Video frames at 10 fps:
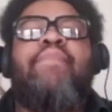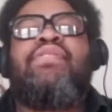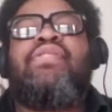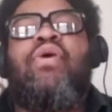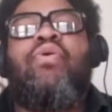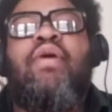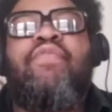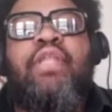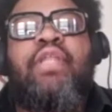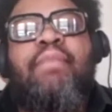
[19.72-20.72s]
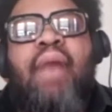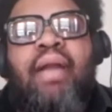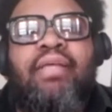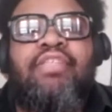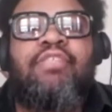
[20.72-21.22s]
episode of the
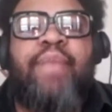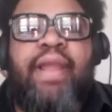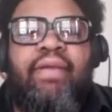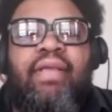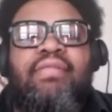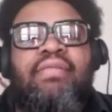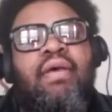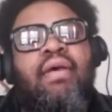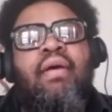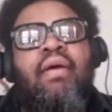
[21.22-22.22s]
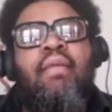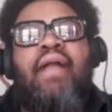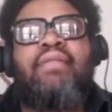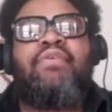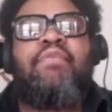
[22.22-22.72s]
Lamont Experience,
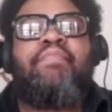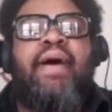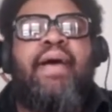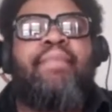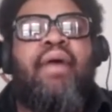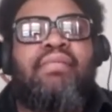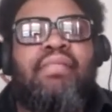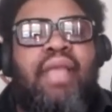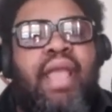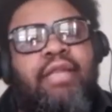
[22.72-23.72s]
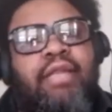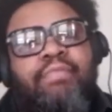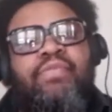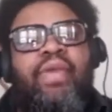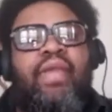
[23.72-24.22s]
brought to you by Boston
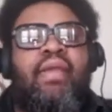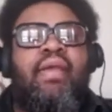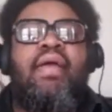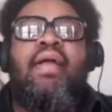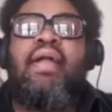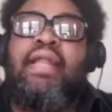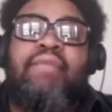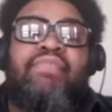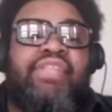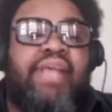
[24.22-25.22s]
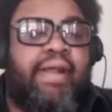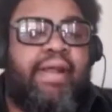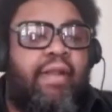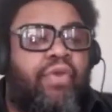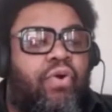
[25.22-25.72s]
Cannabis Week. Got to give a shout
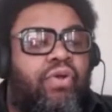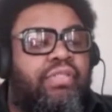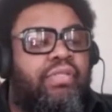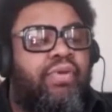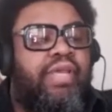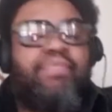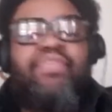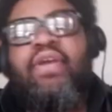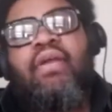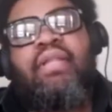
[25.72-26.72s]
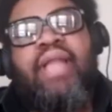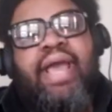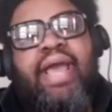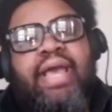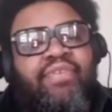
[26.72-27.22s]
out, of course, to MCR
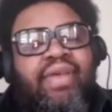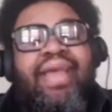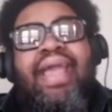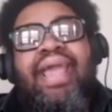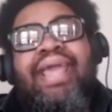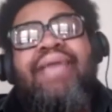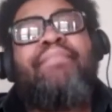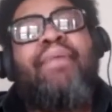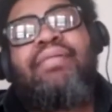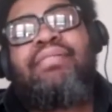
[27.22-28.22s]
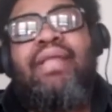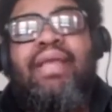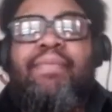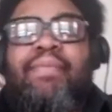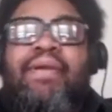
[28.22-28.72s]
Labs and Boston
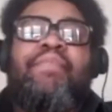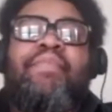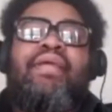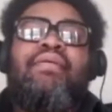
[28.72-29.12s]
Hemp Company.